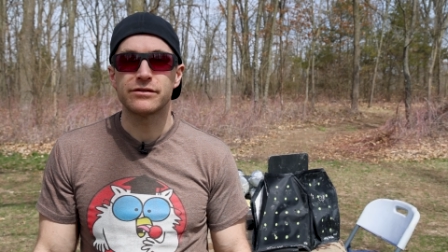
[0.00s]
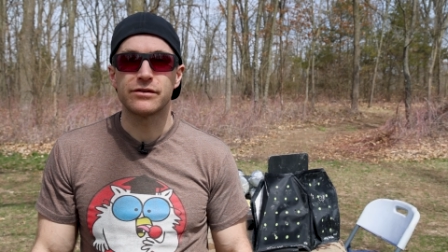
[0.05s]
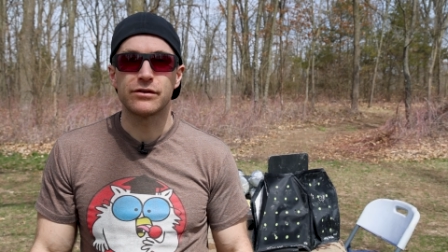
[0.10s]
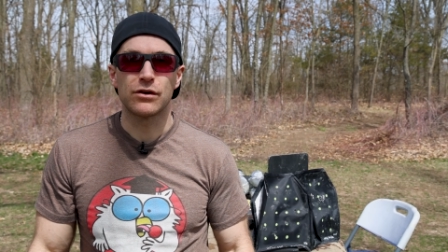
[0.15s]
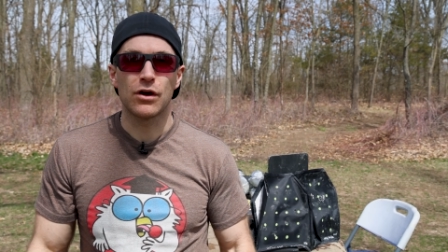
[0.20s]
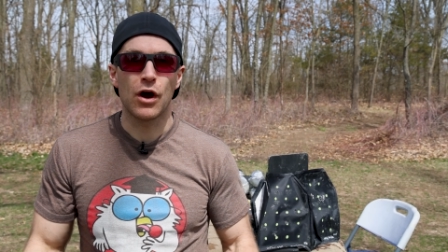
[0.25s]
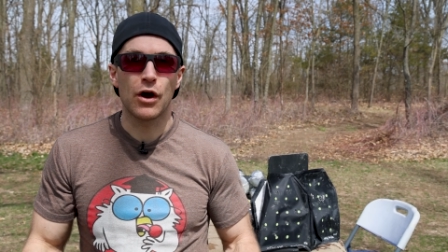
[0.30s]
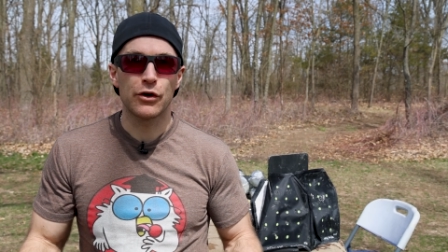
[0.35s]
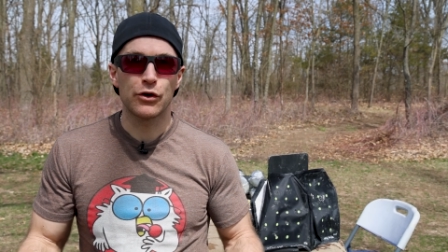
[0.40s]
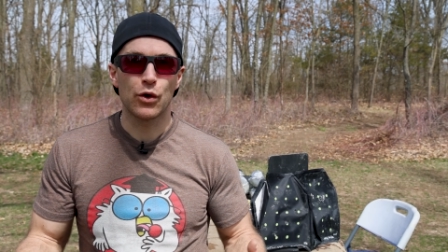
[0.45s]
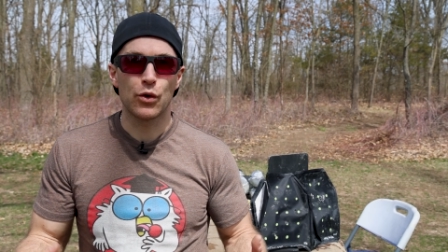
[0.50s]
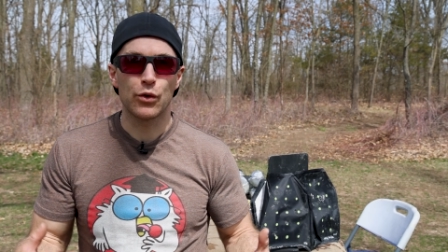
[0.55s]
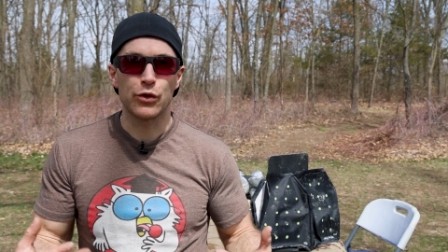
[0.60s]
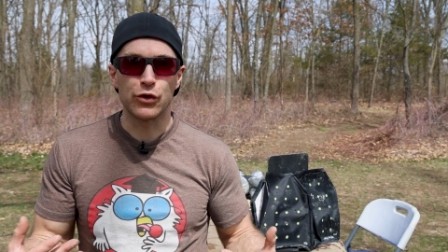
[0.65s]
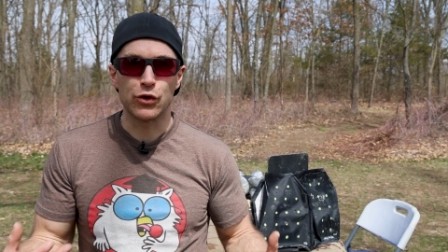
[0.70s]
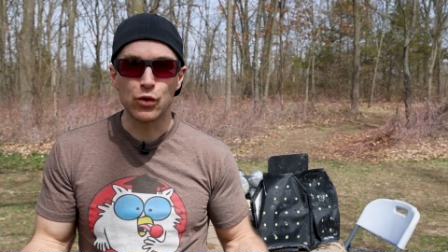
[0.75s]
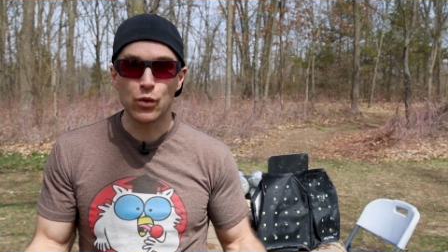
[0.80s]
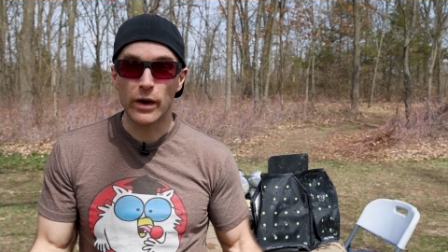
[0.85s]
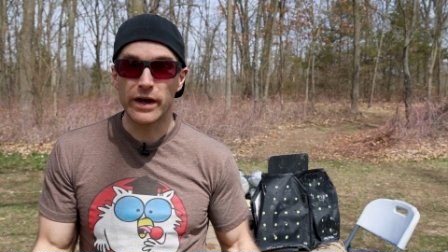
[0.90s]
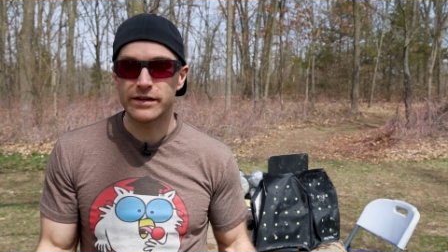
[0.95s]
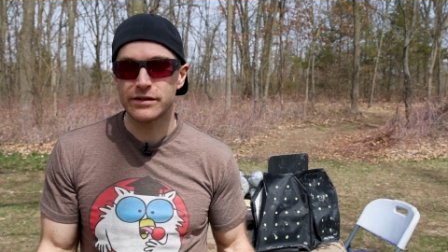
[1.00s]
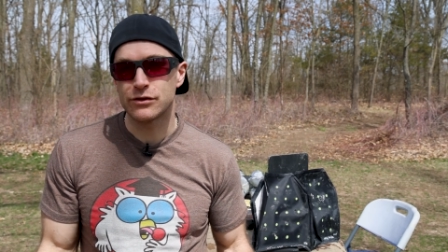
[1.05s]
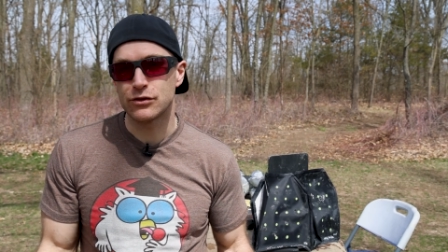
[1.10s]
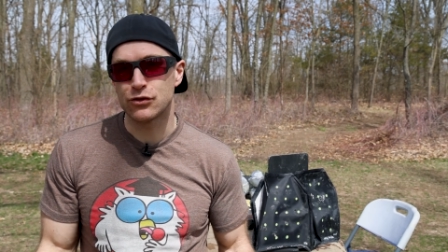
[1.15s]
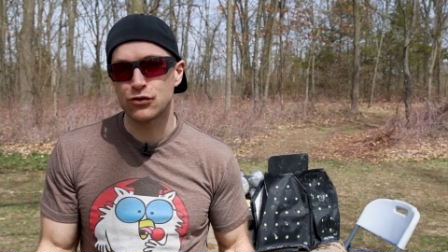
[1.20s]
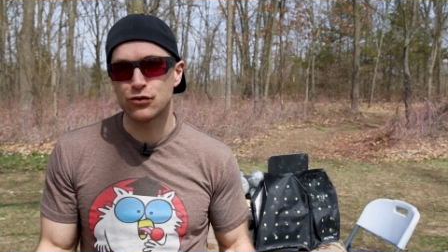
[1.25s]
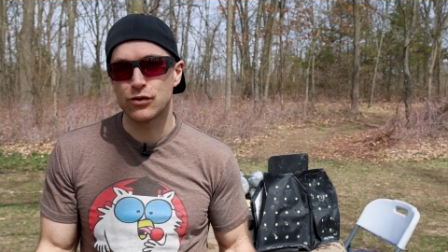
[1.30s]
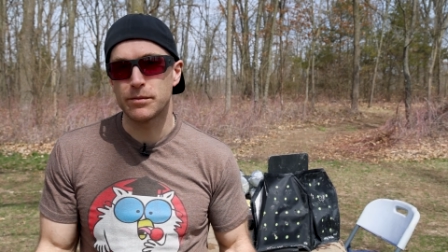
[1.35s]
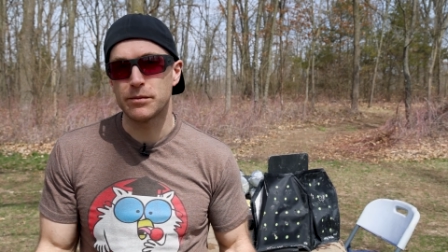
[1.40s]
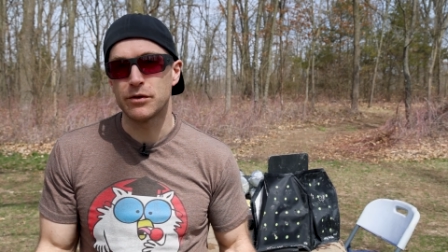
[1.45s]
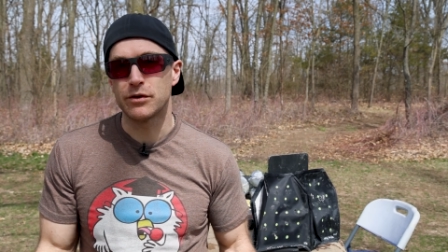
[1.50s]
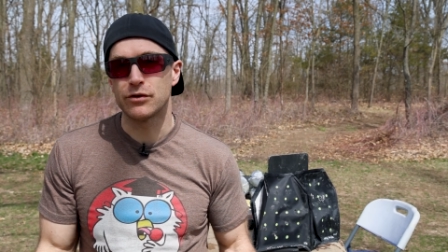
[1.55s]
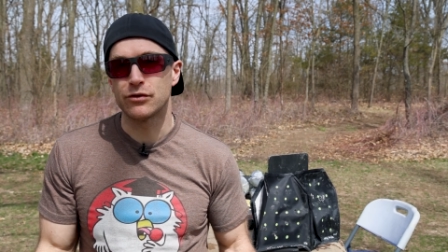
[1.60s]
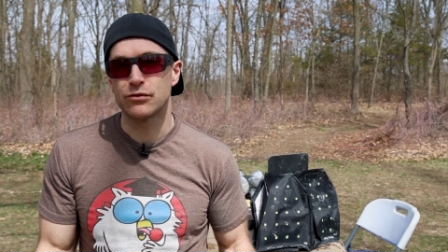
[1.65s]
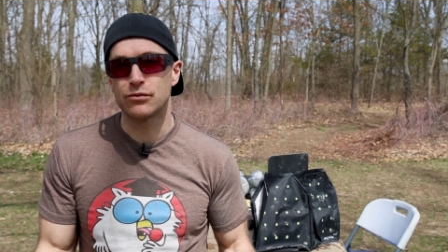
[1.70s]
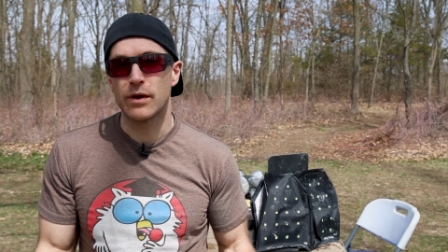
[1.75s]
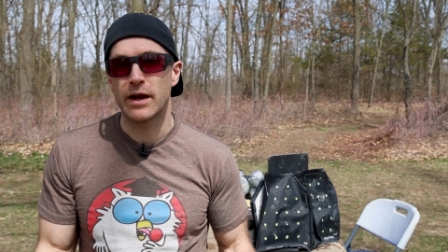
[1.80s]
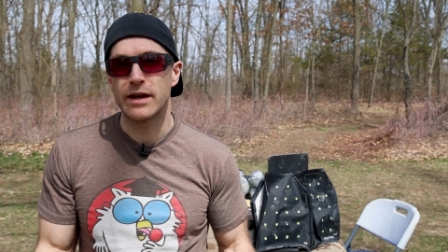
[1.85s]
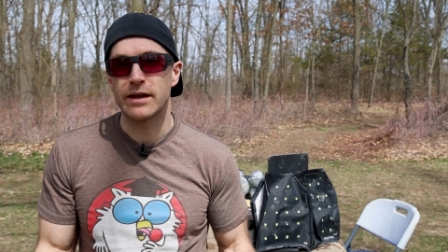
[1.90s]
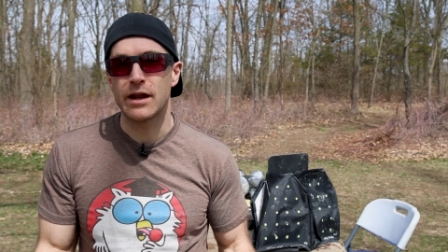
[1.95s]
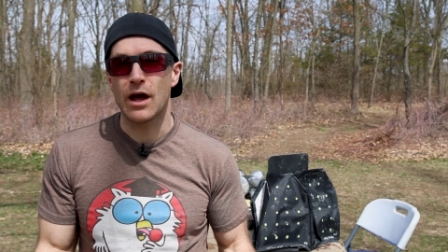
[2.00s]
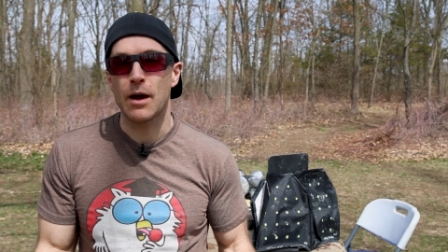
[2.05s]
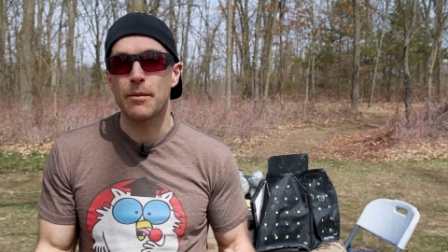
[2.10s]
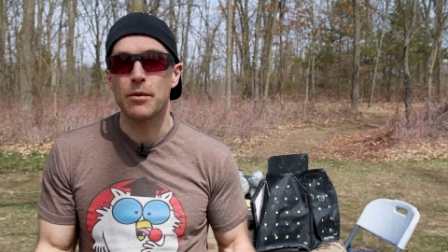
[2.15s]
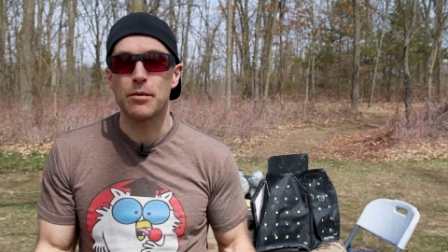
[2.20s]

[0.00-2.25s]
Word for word: there are no U S distributors right now,